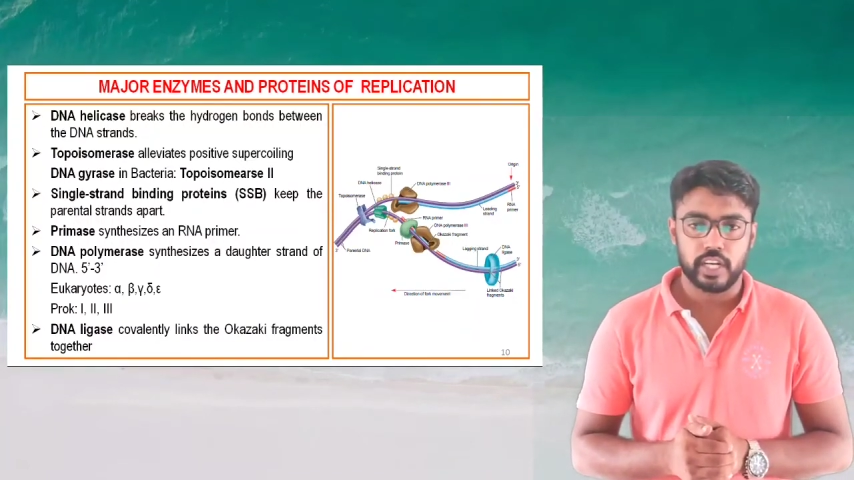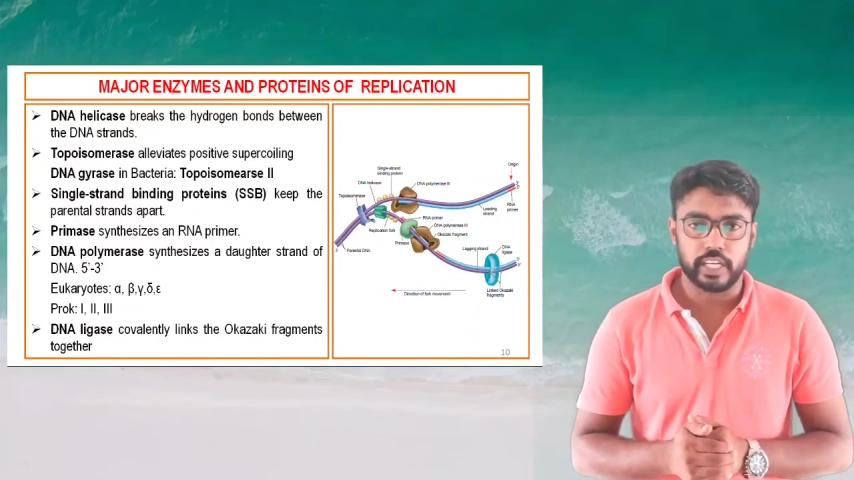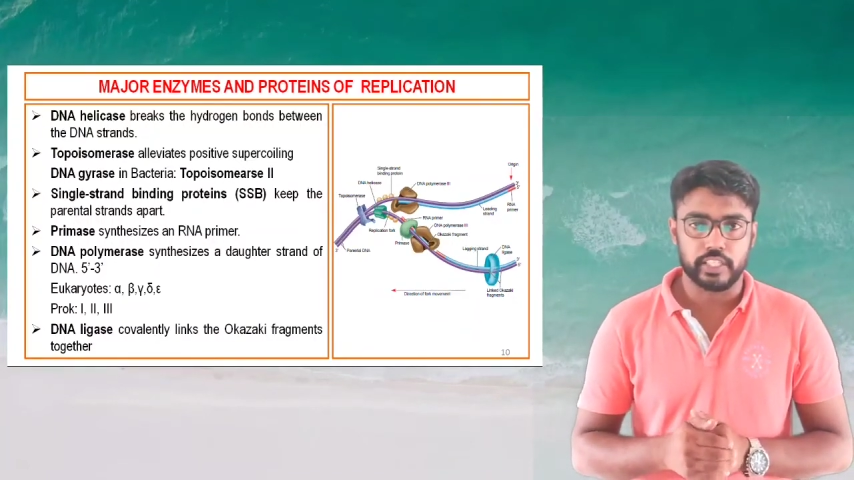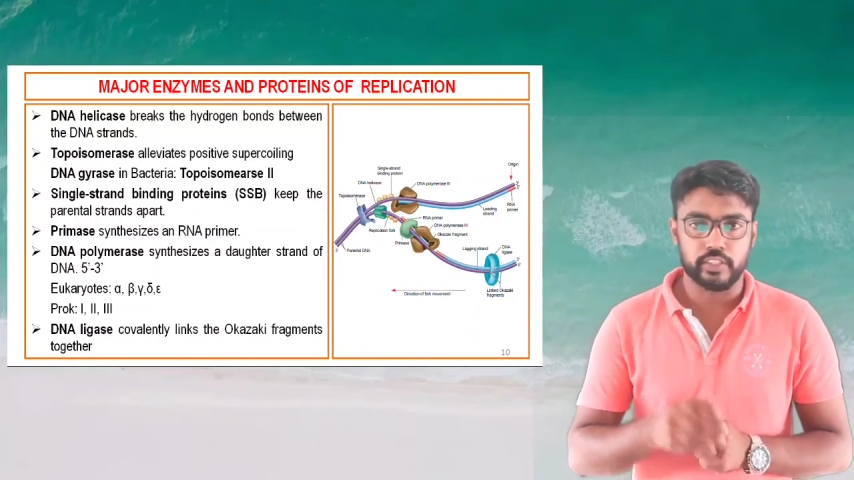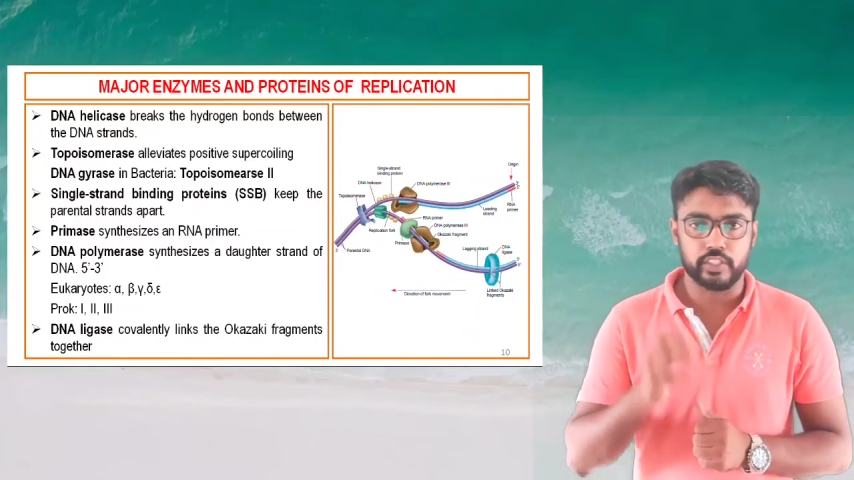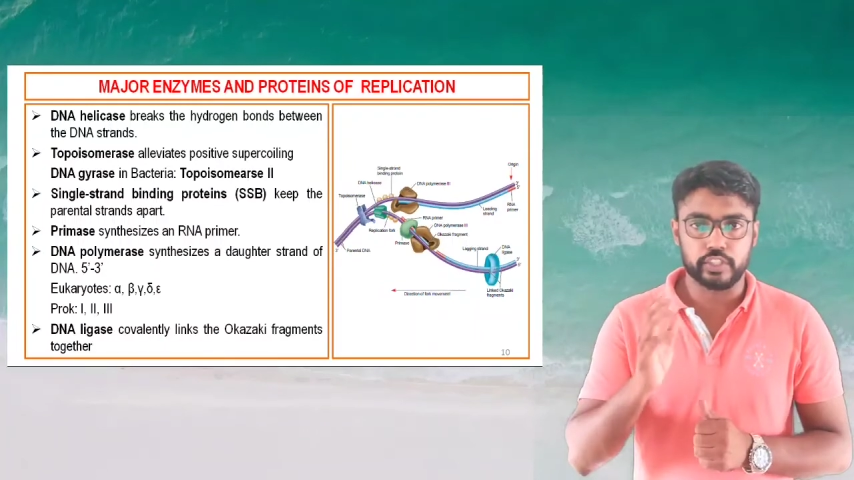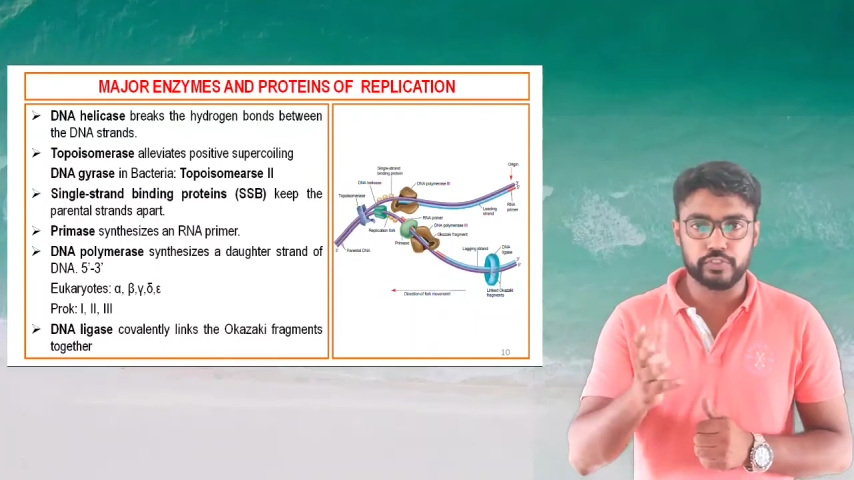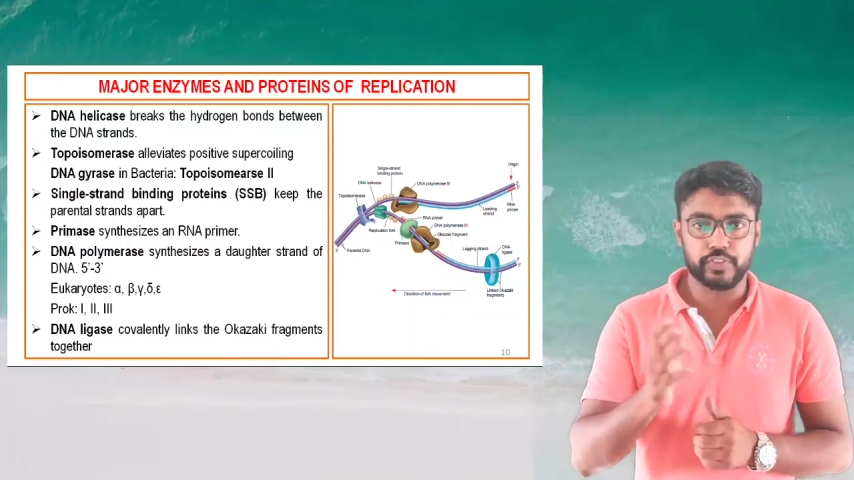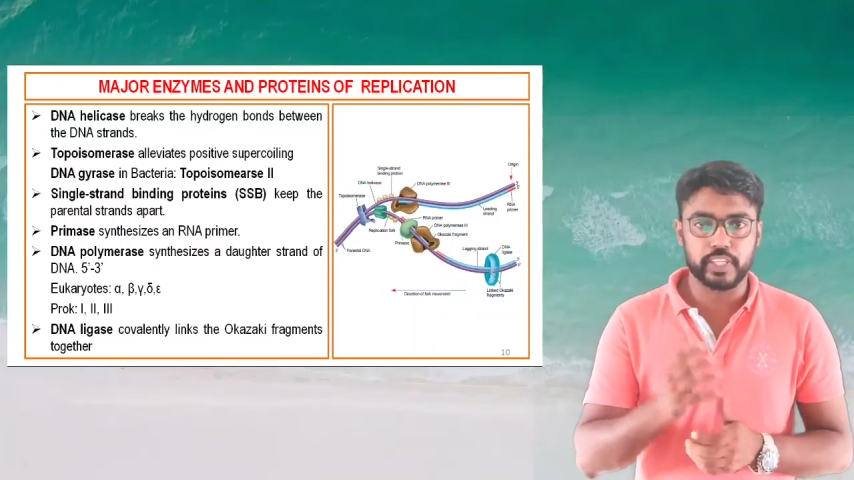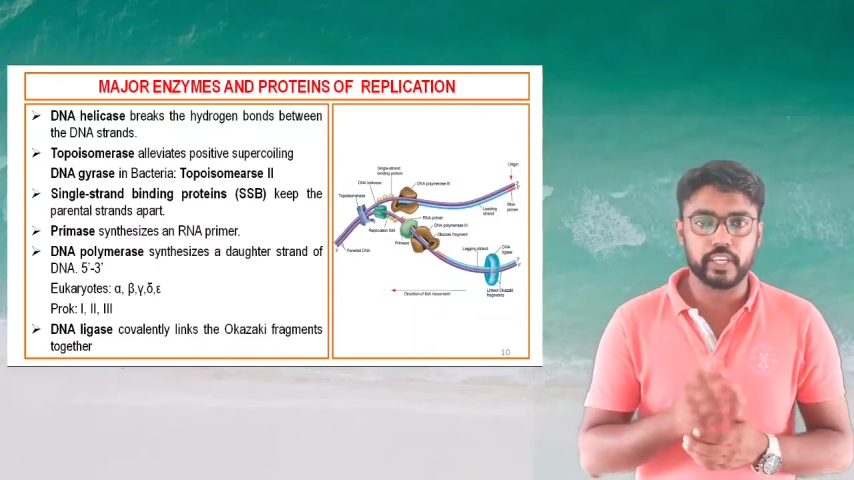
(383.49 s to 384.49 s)
And in
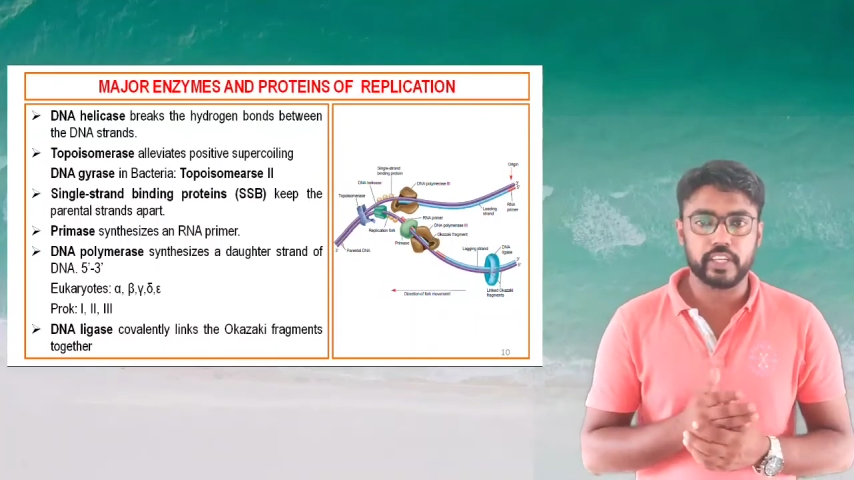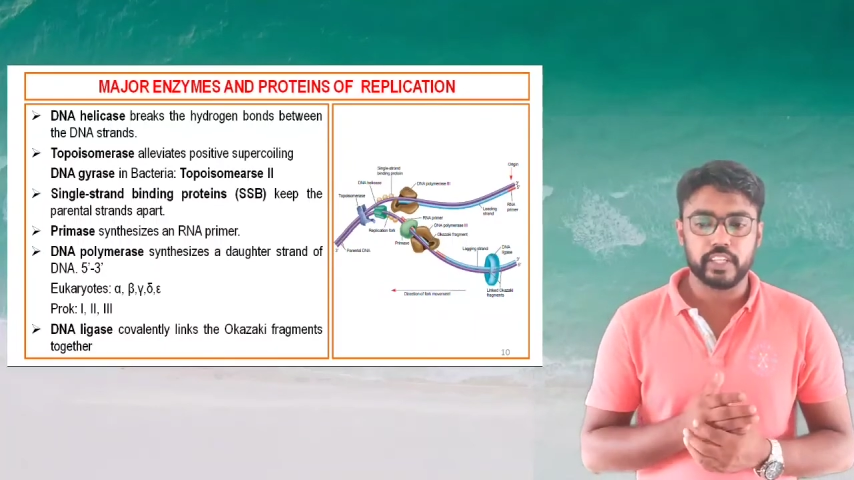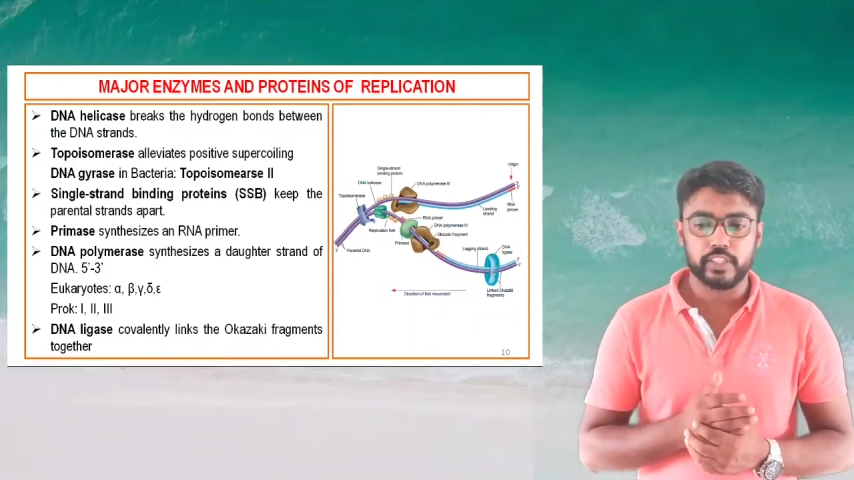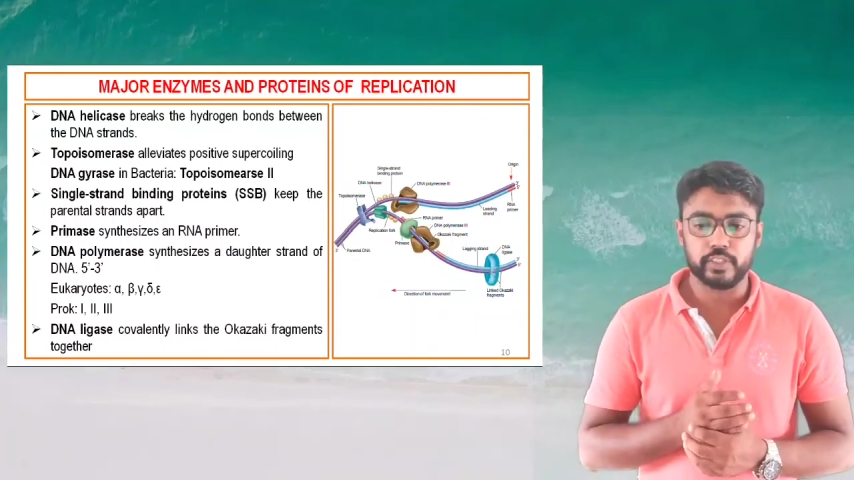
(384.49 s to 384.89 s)
this figure,